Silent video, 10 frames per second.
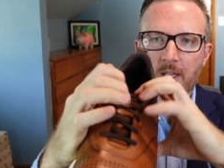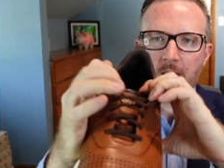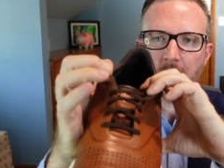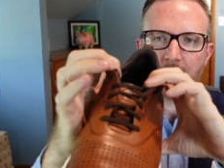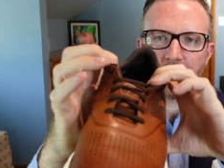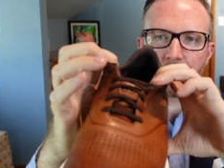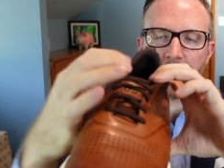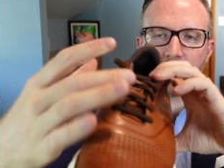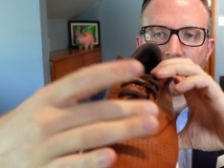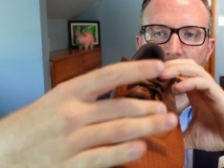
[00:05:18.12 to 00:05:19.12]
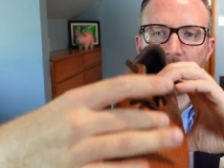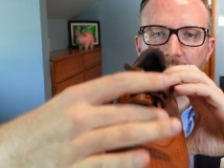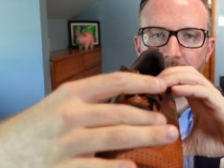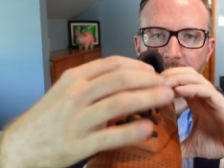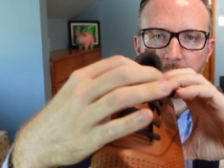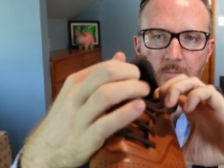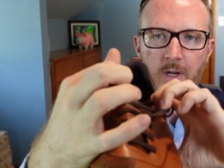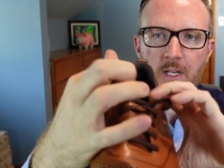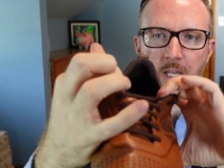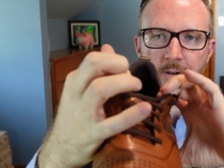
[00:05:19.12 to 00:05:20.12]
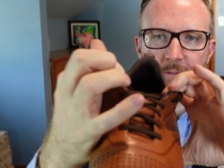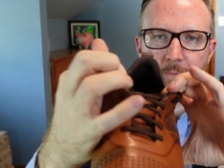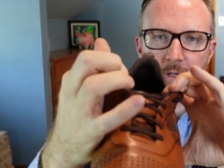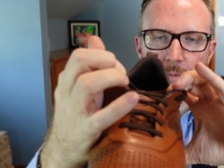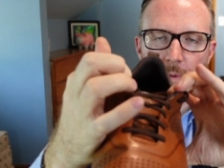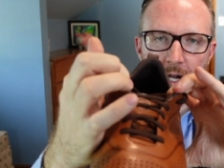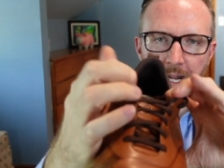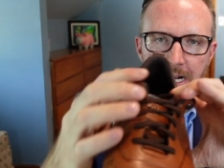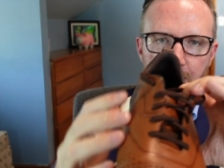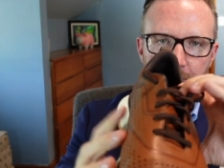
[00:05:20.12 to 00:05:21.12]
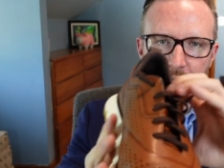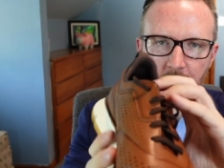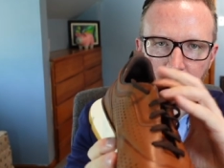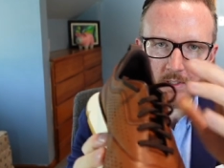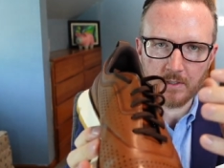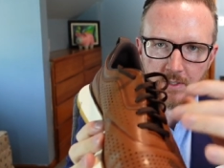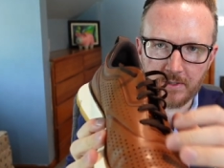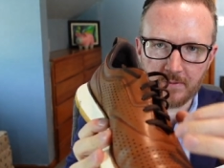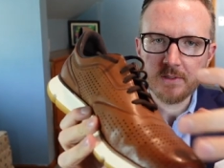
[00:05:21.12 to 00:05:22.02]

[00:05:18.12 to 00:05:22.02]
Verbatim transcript: it just means that this system right here is pretty wide and it's easier to just,